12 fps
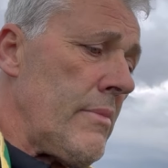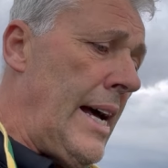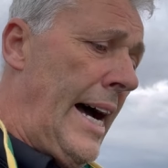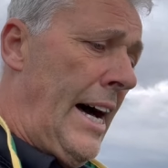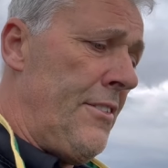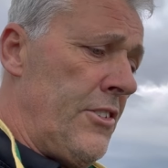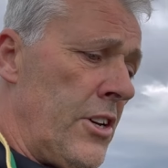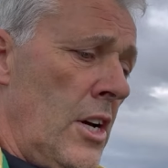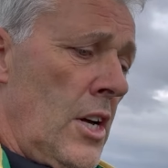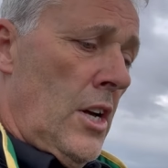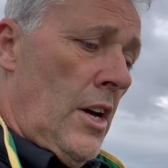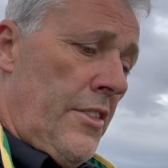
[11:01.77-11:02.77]
And
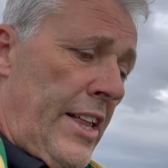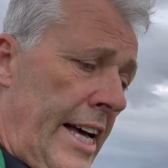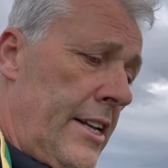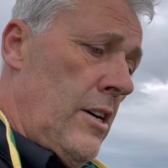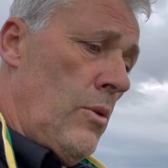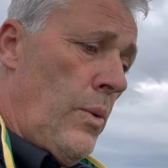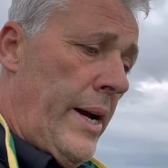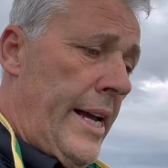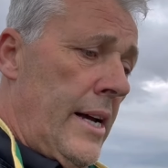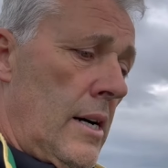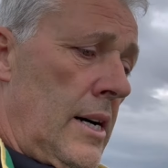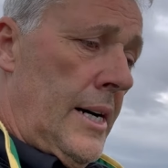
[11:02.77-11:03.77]
then we
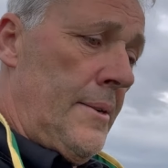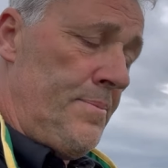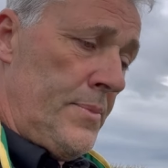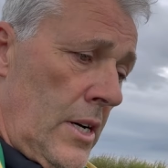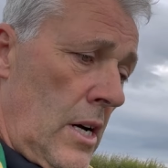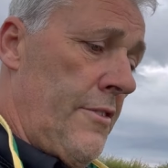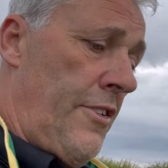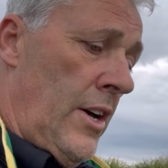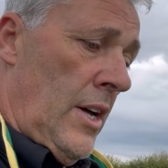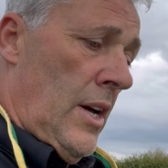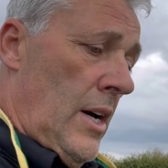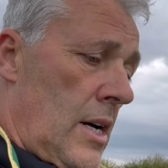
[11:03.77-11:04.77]

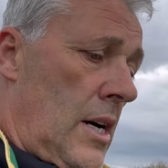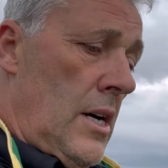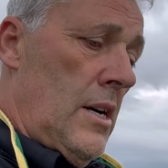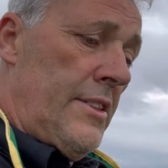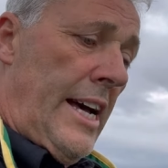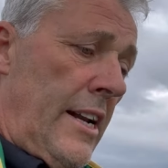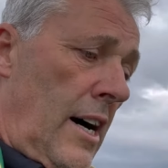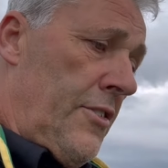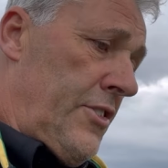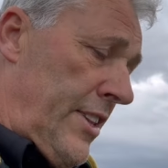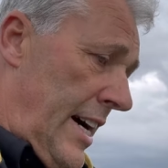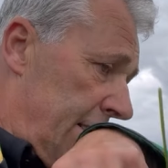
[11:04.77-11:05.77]
then
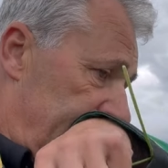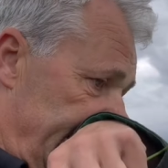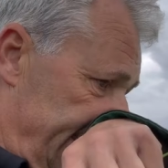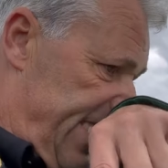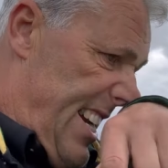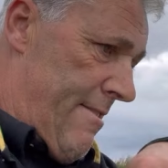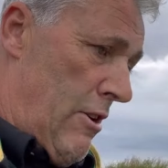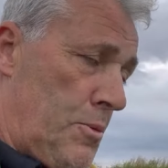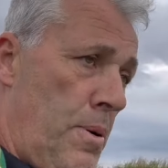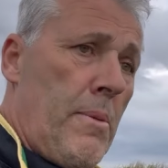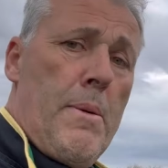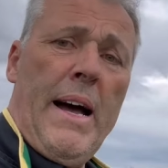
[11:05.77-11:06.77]
after that, the next year, it was
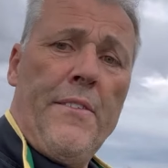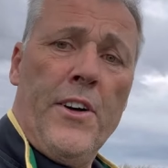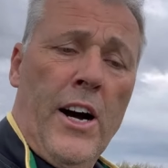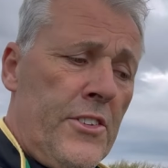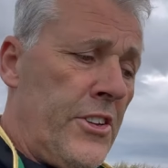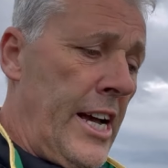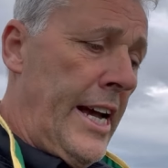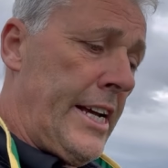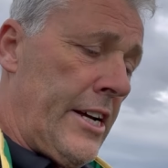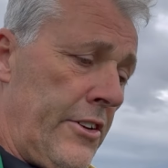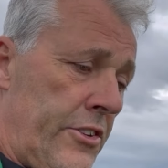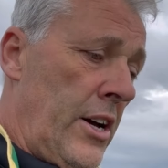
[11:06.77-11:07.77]
probably about 90
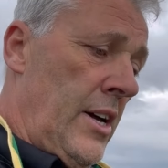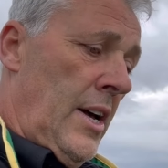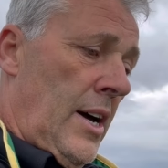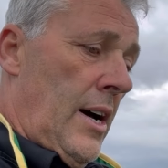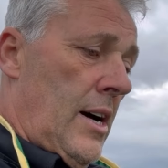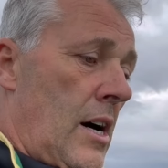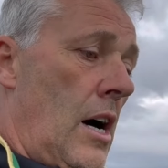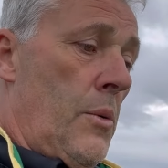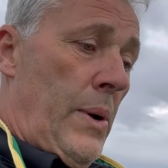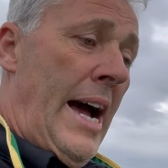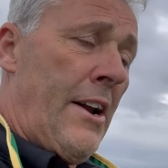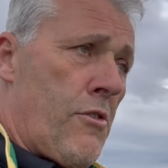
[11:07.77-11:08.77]
acres. And
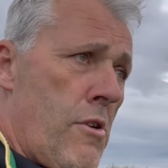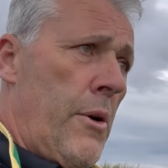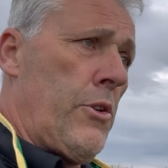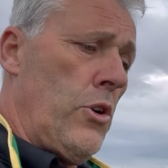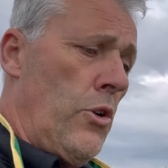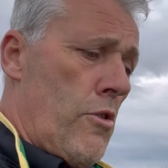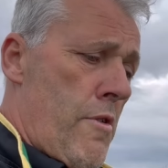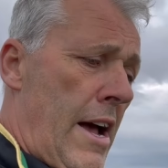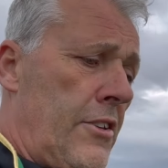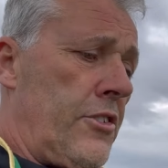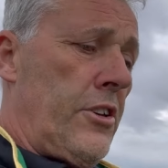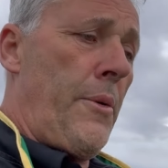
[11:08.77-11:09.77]
we hand-rogued all the
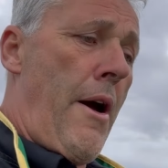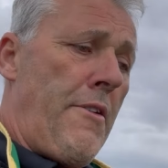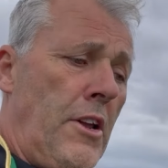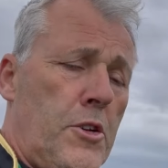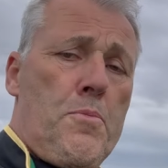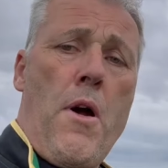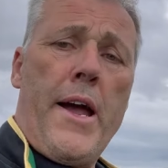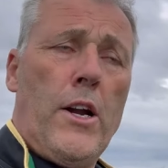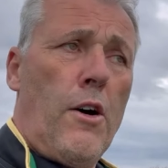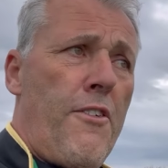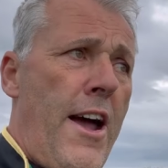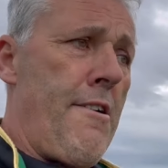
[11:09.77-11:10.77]
rest. So we're only spraying
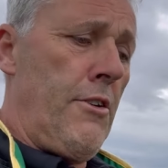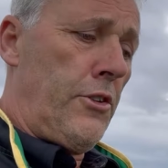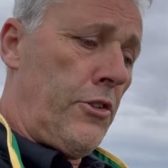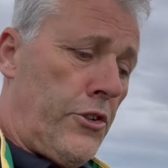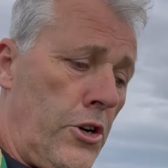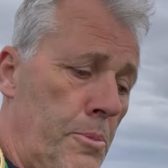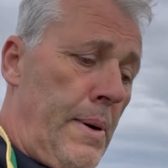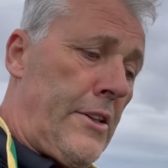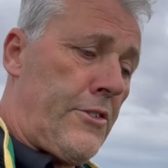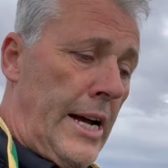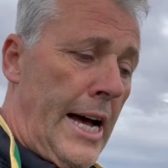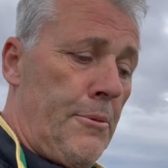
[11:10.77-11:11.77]
off areas that's too bad
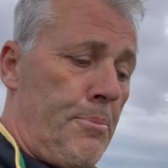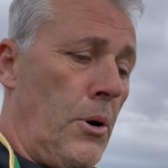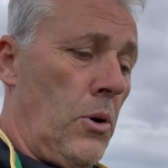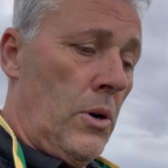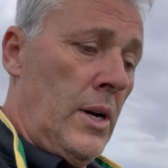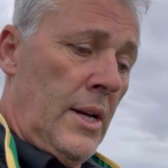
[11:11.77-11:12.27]
to hand pull.